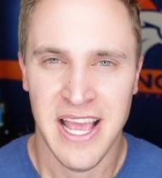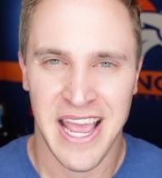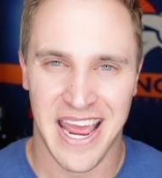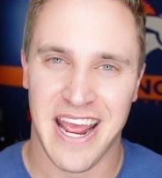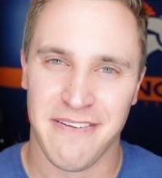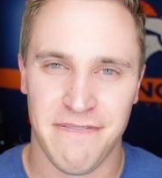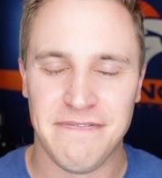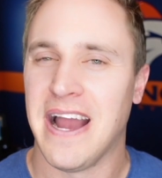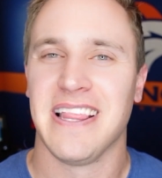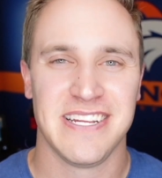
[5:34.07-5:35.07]
And I
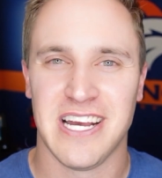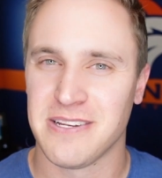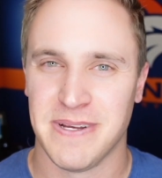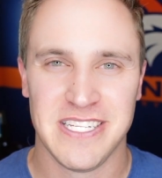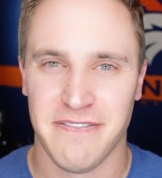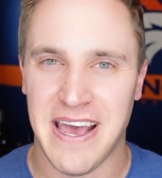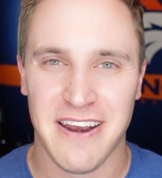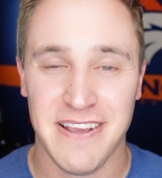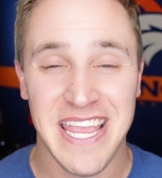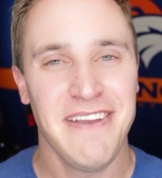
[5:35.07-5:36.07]
finally talked myself out of it.